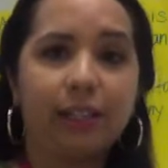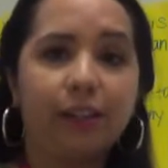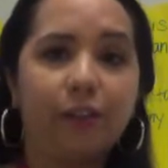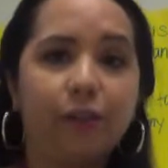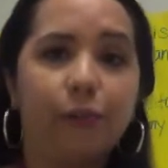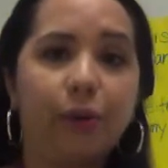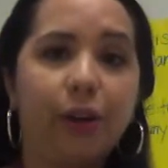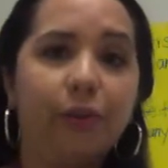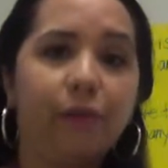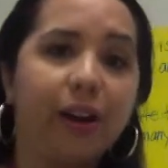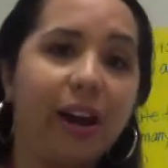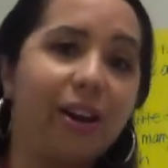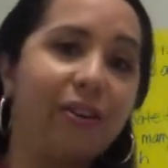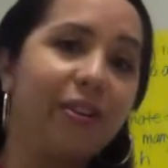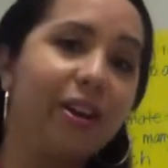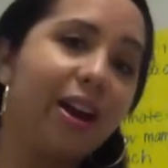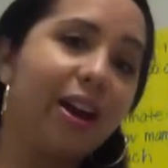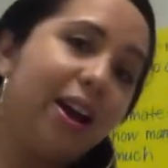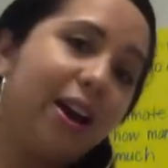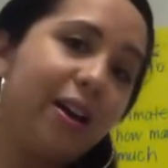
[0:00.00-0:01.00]
if we round
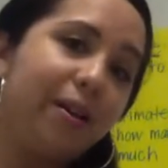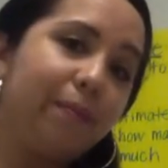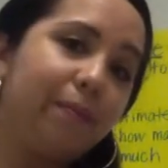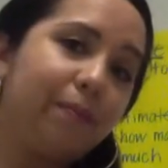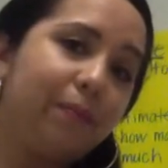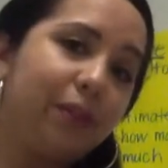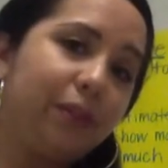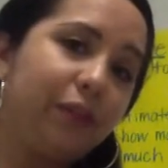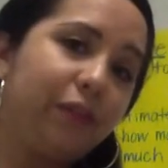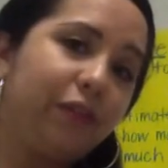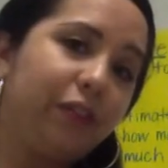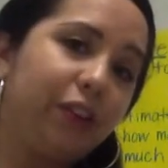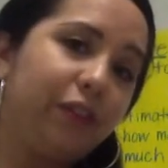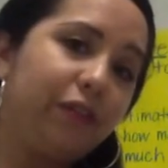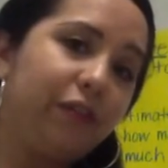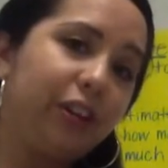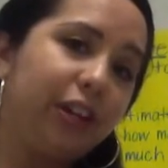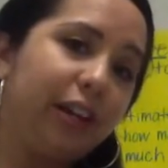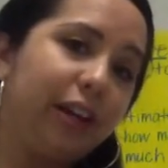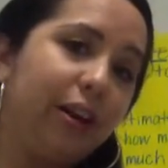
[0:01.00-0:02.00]
up to
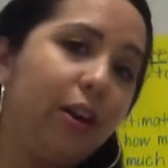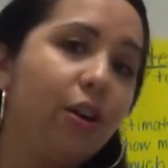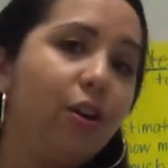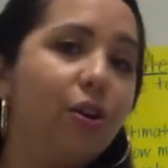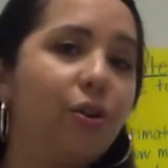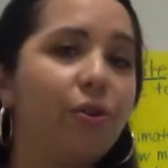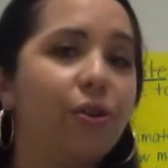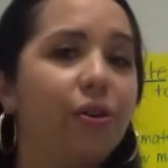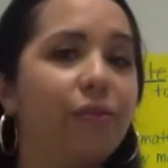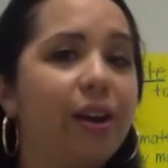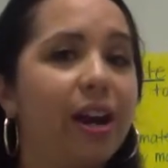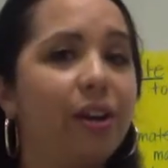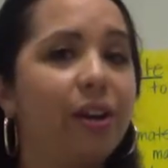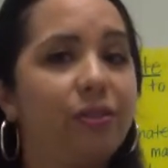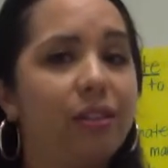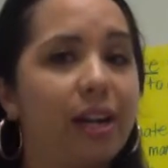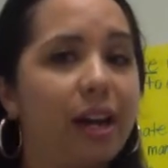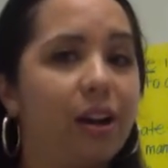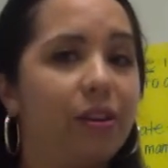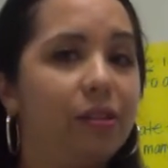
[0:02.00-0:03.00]
50 or round
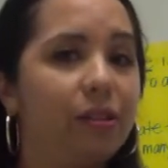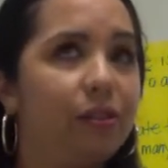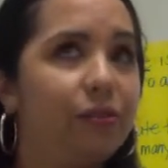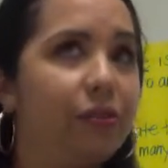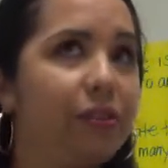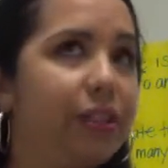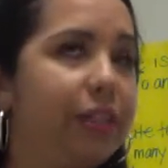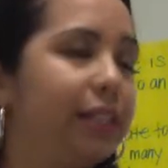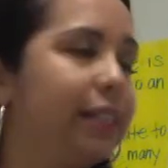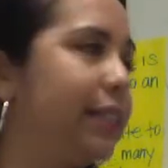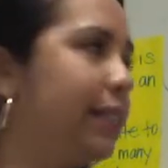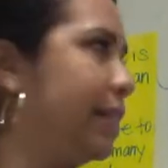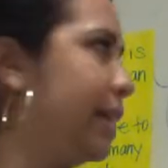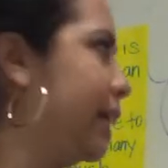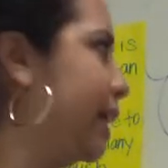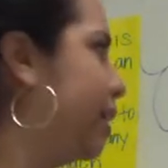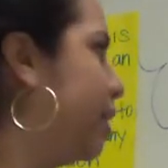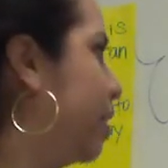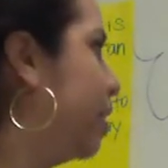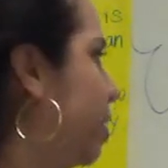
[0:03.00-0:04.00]
down to 60.